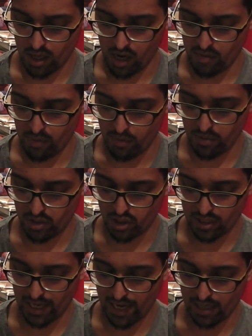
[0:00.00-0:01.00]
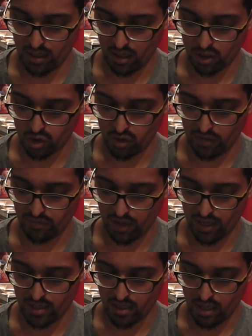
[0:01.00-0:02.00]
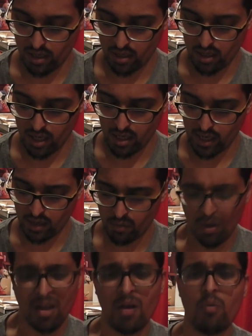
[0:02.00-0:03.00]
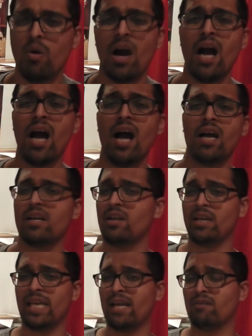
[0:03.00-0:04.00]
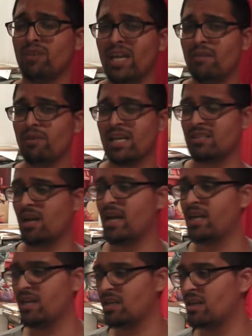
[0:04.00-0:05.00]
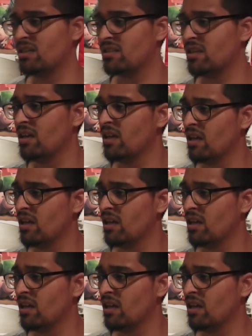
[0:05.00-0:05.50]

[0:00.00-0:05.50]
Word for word: I remember just getting Dark Strike Fighter and like, whoa, whoa, you know, really, really excited, because